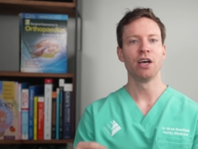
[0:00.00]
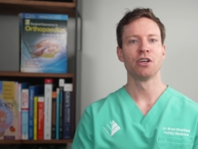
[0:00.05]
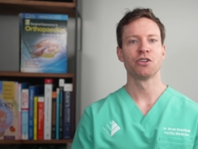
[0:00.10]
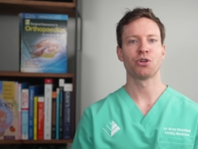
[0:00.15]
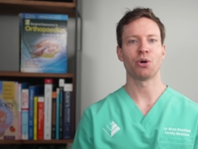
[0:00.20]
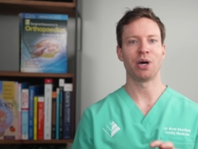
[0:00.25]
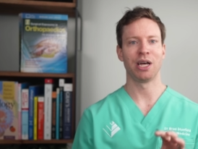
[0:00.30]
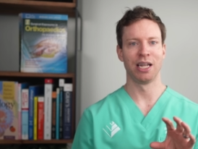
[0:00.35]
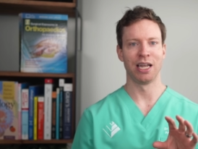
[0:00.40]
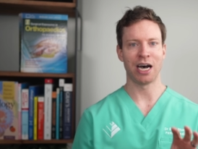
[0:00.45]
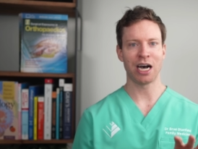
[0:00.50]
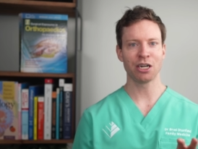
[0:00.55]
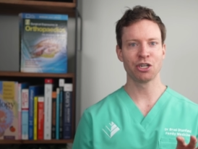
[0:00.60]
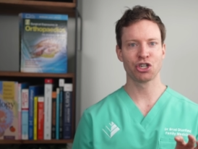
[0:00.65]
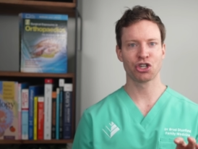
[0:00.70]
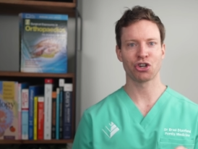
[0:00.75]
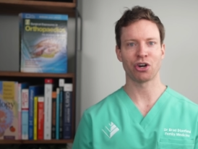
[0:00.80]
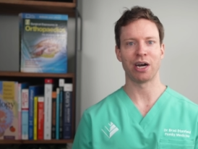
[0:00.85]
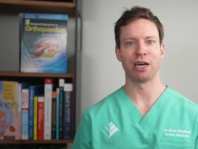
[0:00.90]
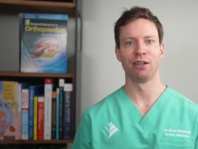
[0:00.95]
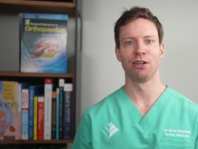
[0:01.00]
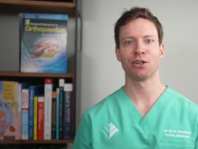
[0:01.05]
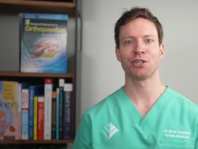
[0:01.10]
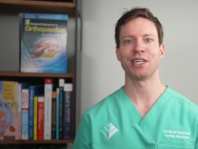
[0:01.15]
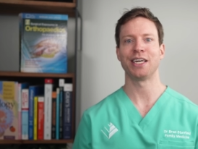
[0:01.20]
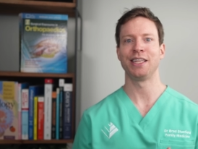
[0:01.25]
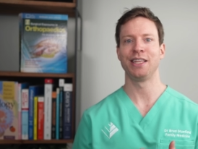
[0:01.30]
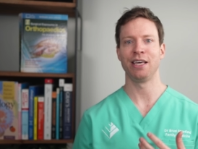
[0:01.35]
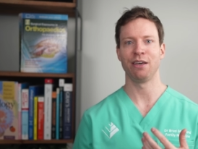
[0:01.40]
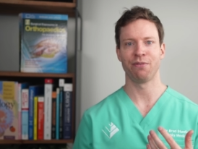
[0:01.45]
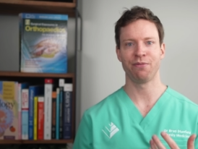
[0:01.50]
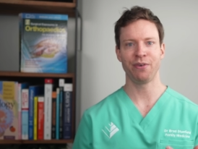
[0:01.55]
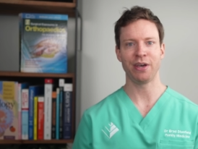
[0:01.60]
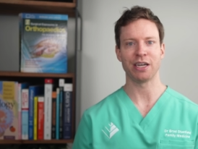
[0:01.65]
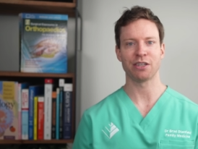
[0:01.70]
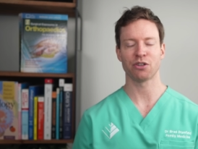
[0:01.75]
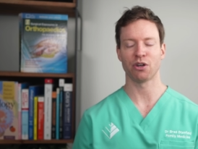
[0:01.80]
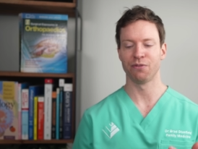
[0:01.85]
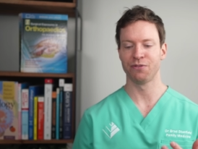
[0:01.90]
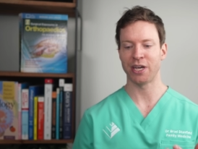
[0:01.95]
So a large trial looked at the
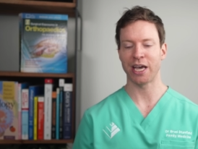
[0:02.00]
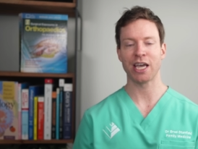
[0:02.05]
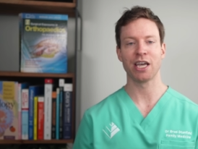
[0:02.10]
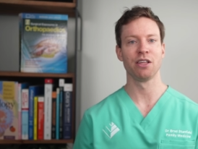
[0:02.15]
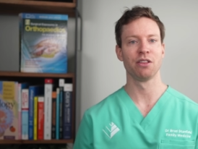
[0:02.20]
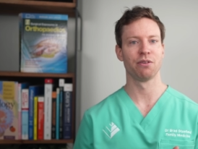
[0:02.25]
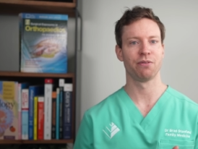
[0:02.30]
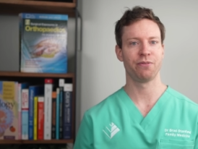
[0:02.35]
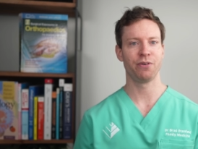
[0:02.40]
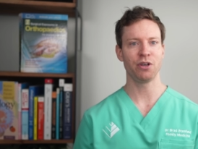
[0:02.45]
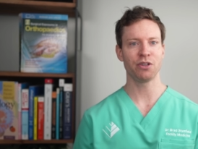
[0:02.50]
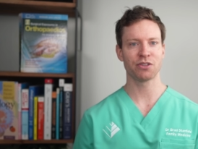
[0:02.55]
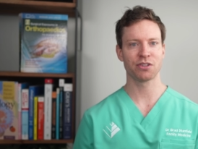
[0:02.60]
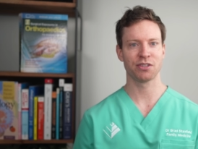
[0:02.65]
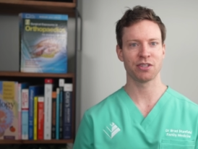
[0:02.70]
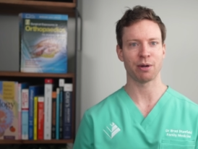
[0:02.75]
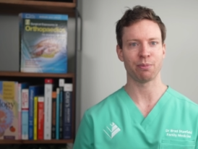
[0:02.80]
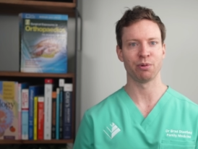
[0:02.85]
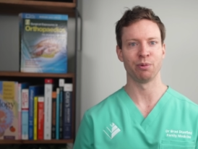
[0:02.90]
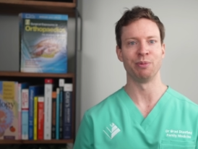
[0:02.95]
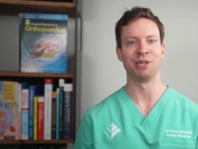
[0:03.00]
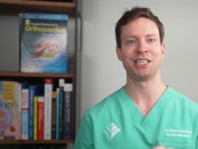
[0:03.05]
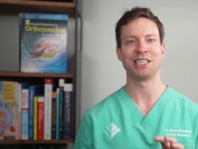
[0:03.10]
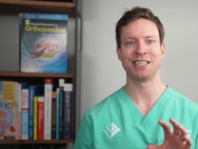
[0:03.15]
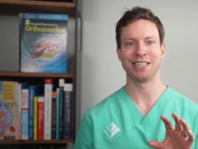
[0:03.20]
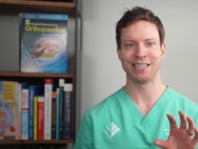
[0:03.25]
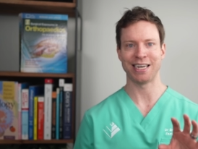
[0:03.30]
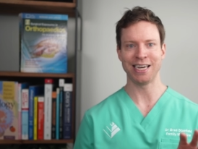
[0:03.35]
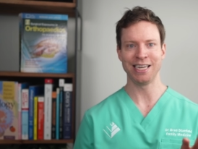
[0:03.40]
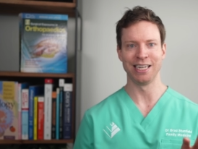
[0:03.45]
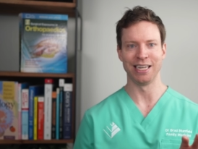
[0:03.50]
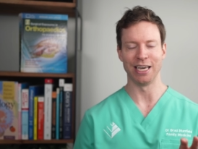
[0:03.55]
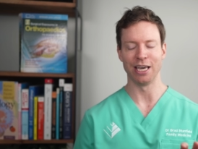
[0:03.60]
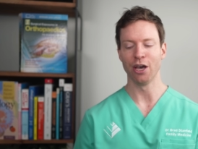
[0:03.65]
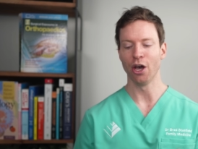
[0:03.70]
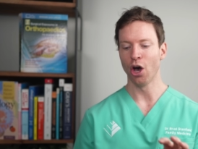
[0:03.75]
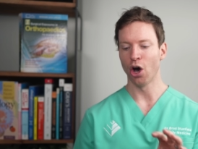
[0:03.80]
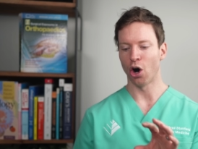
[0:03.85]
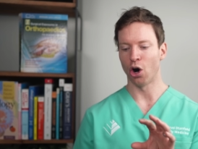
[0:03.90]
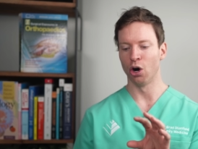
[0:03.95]
effects of taking the first supplement daily
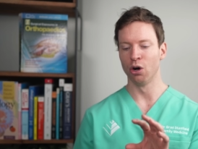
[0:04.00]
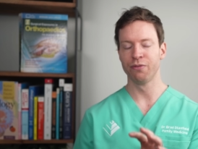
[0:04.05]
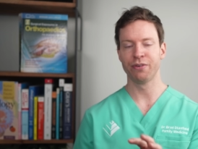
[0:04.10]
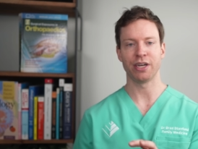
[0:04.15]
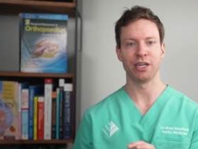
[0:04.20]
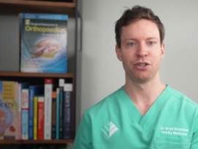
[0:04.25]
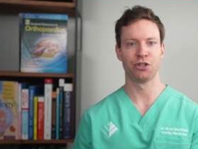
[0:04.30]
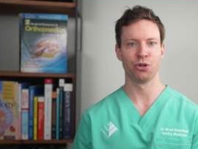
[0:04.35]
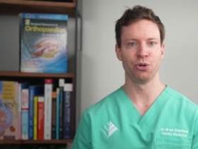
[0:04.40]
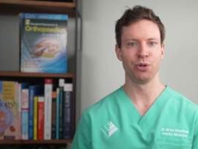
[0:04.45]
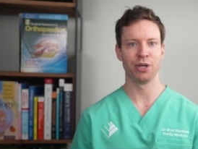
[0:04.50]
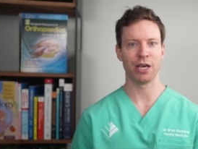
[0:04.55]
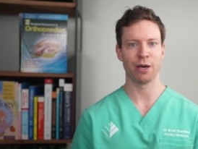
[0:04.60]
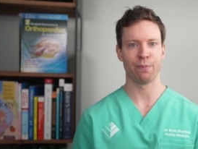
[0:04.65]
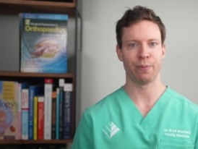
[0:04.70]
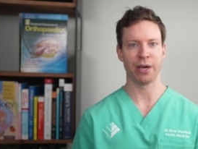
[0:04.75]
over a two-year